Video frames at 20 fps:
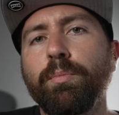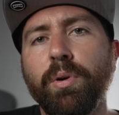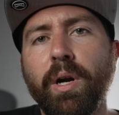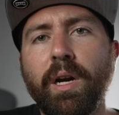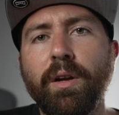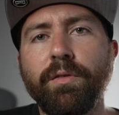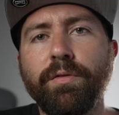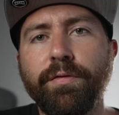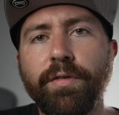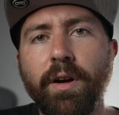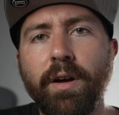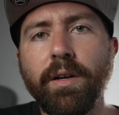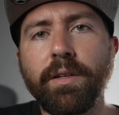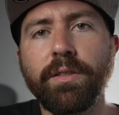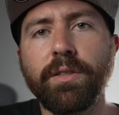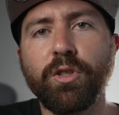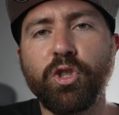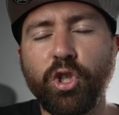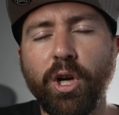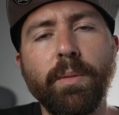brown
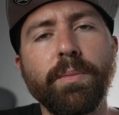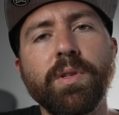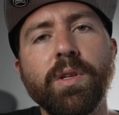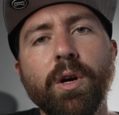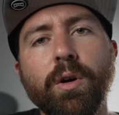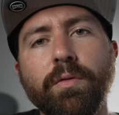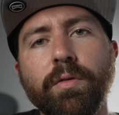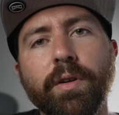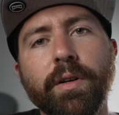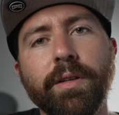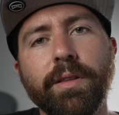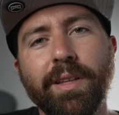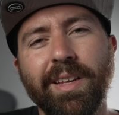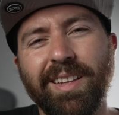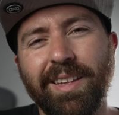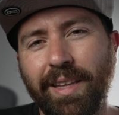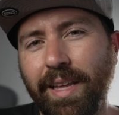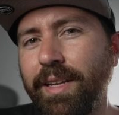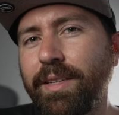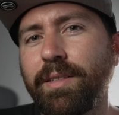fox jumps over the
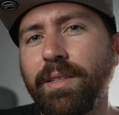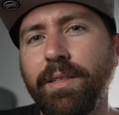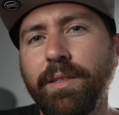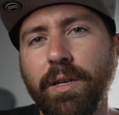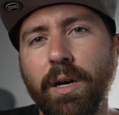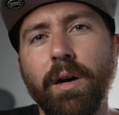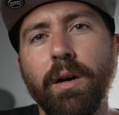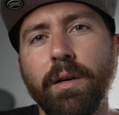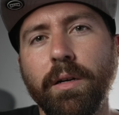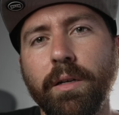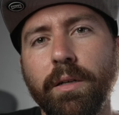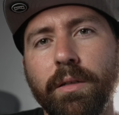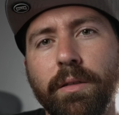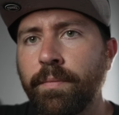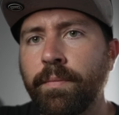lazy dog.